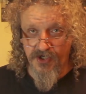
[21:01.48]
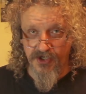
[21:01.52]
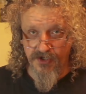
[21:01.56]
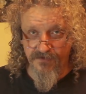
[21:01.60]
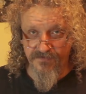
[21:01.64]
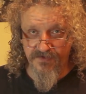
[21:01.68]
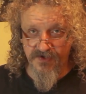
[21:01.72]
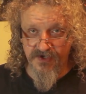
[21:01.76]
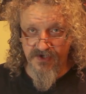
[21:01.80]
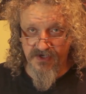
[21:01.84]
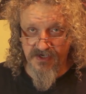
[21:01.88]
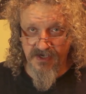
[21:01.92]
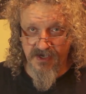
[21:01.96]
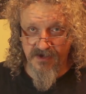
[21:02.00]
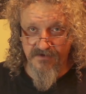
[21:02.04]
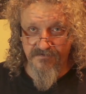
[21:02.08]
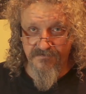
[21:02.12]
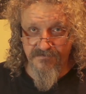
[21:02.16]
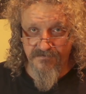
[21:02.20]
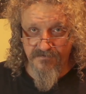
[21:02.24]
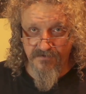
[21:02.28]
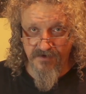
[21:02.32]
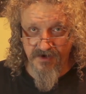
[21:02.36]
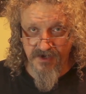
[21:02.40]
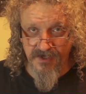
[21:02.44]
enough to get a
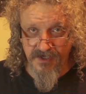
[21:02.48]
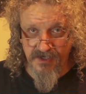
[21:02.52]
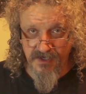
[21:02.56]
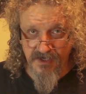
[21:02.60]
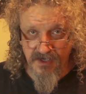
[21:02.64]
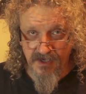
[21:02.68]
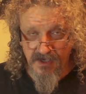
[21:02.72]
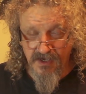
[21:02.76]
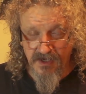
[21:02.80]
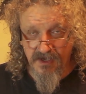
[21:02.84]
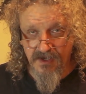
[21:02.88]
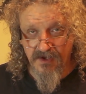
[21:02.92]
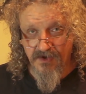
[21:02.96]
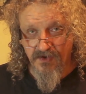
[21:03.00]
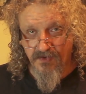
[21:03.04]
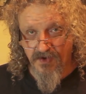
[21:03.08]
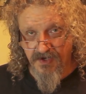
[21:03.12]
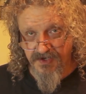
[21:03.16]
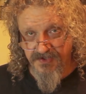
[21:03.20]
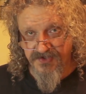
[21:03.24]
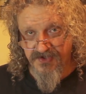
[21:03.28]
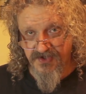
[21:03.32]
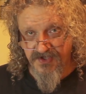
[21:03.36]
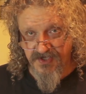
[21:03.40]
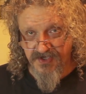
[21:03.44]
3, well
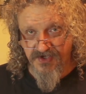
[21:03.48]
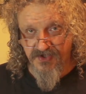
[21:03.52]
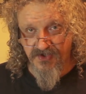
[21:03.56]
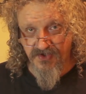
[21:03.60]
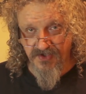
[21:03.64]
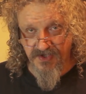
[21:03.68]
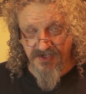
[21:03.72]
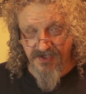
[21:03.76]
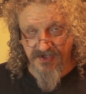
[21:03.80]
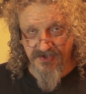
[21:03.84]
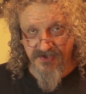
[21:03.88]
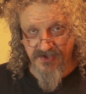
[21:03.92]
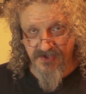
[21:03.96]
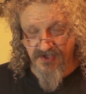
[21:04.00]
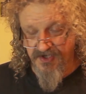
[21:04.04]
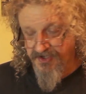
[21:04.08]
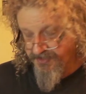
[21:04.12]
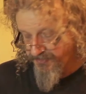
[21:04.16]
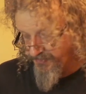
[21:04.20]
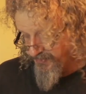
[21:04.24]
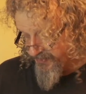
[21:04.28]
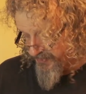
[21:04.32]
a 6 should I say, on the